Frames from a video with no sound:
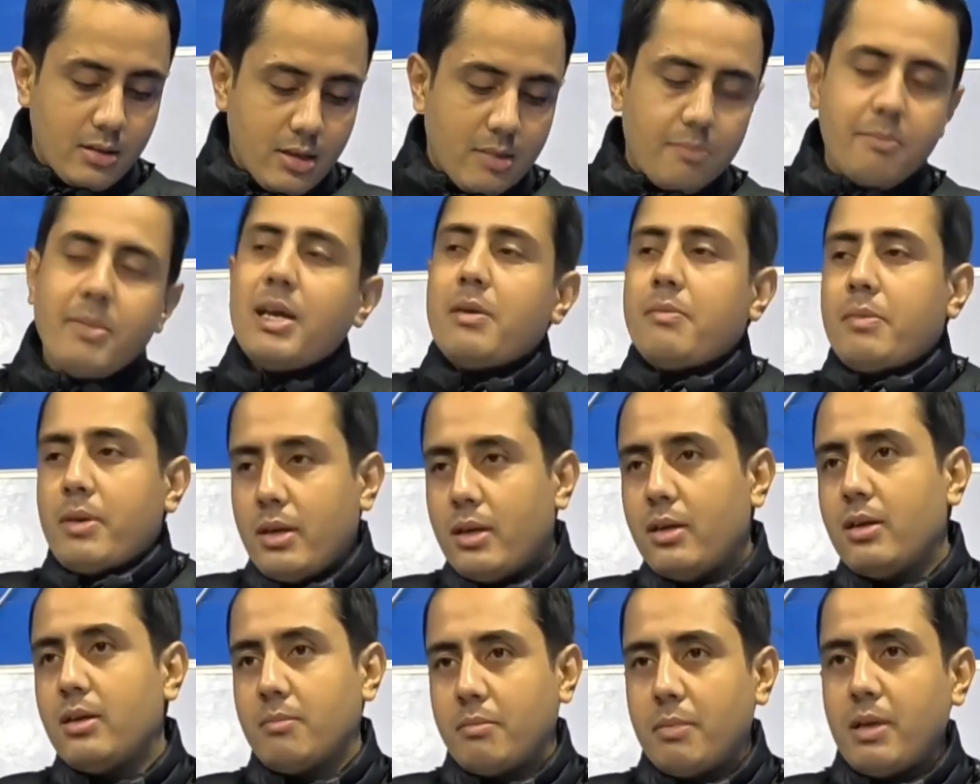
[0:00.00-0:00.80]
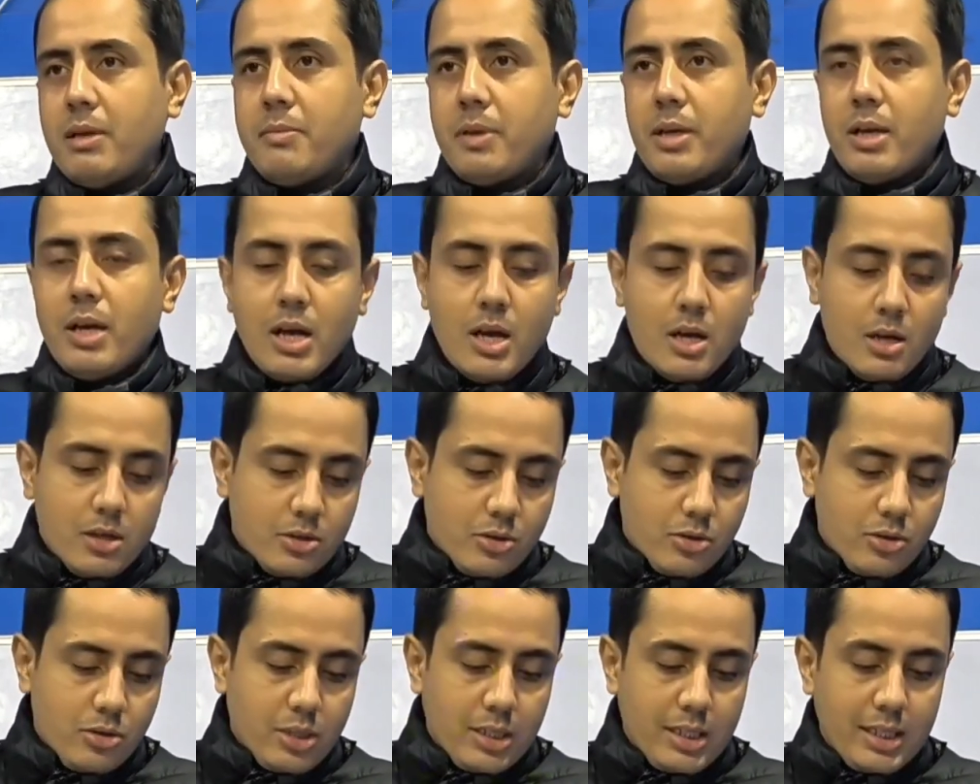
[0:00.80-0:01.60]
maybe.
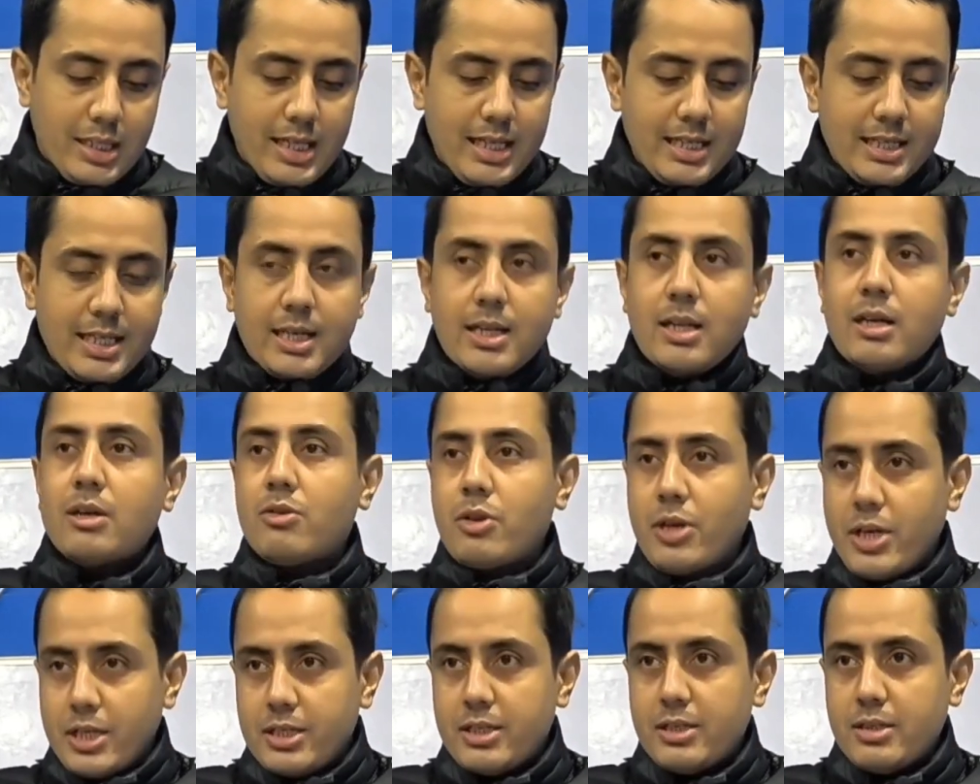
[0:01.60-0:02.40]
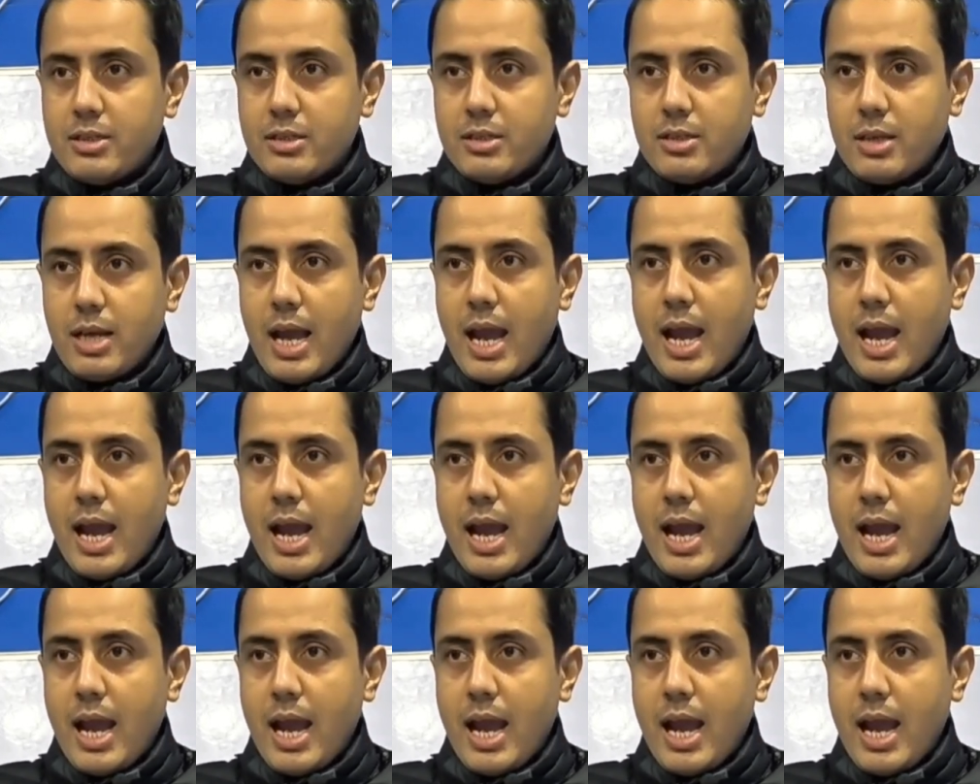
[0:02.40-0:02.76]
So these are the questions,